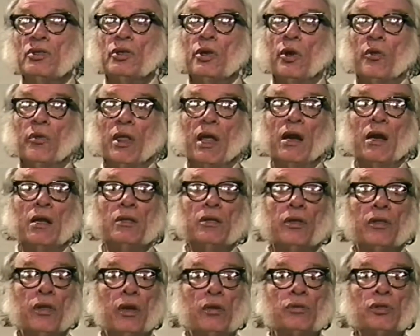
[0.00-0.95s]
so that
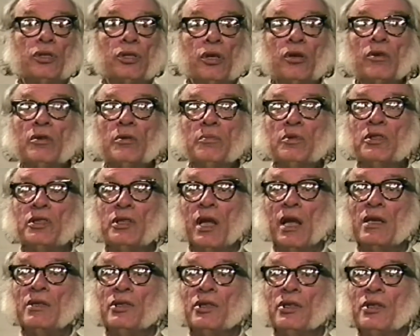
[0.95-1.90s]
under those
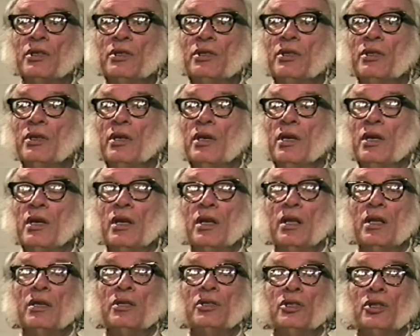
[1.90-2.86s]
circumstances,
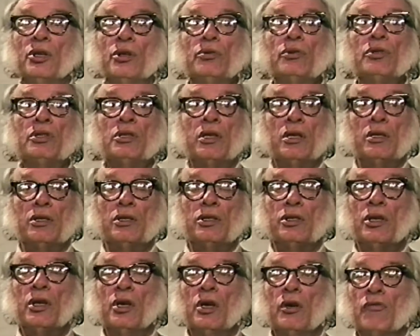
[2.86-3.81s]
it is
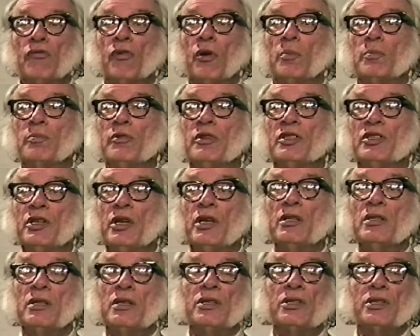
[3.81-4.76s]
useless for
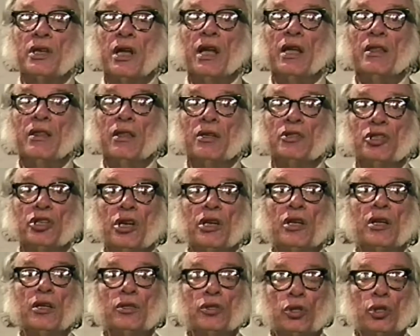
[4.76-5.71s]
Brazil to say that
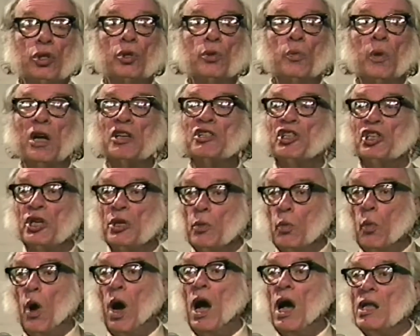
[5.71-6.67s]
she can do what
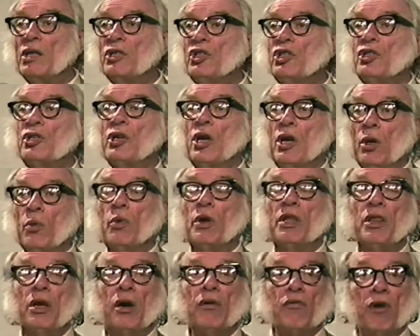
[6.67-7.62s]
she wants
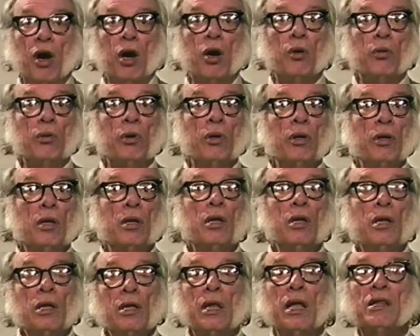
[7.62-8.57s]
with her own,
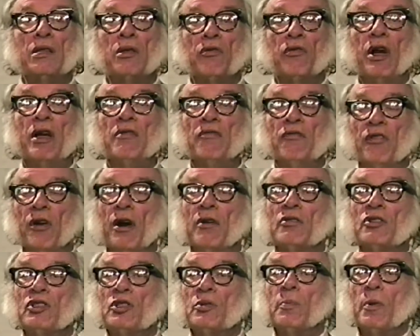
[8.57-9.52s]
that the
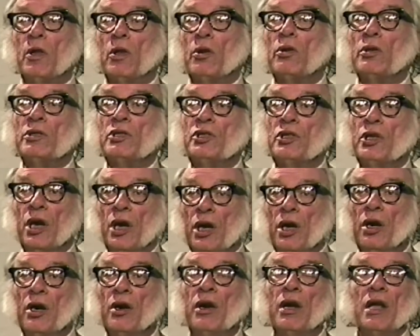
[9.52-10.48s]
rainforest belongs to
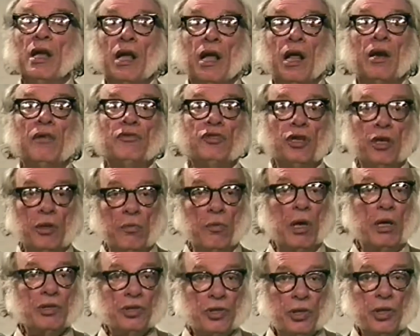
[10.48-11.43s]
her, and if she
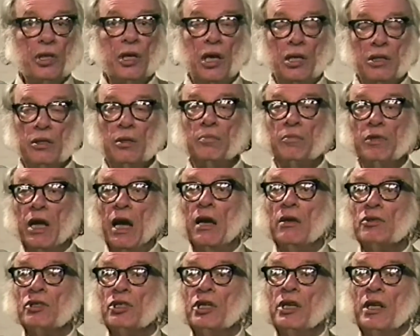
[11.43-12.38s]
wants to cut them
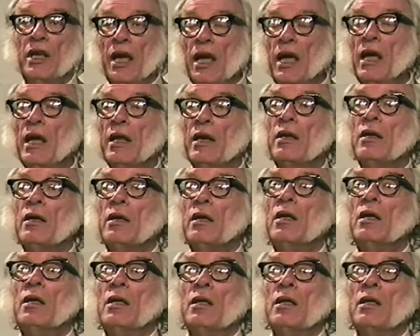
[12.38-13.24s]
down, she can.